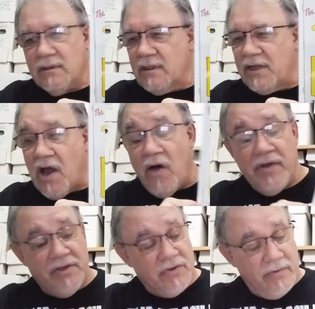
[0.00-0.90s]
And all
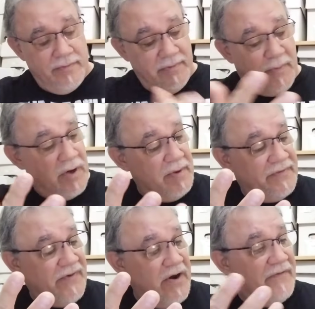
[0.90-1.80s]
these are pretty much
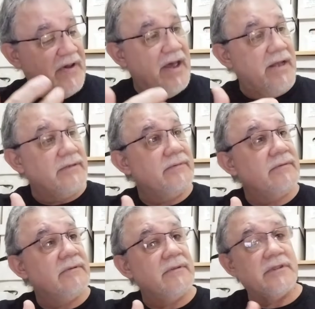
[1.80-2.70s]
very fine
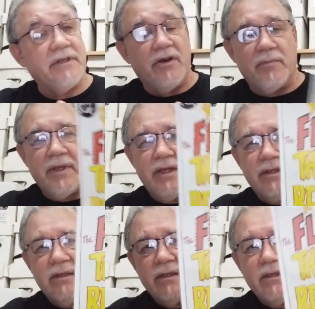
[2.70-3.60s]
to near
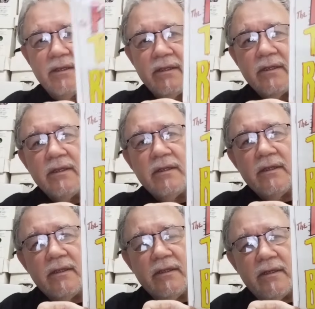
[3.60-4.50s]
mint.
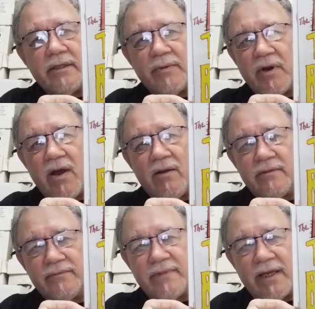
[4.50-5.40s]
They were all
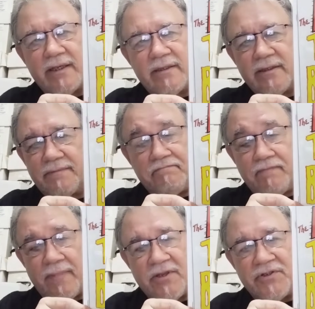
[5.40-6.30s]
like
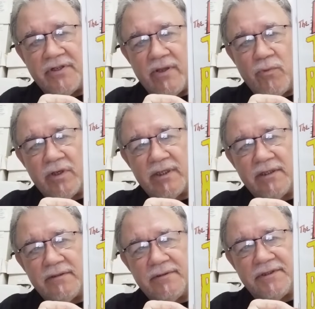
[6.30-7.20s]
just in the one
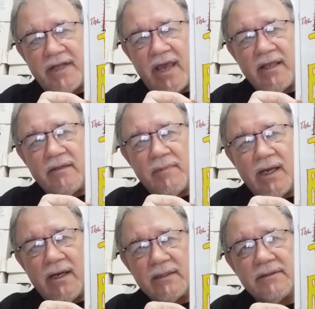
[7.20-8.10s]
little stack in the
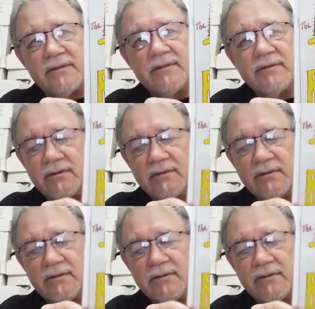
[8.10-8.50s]
box.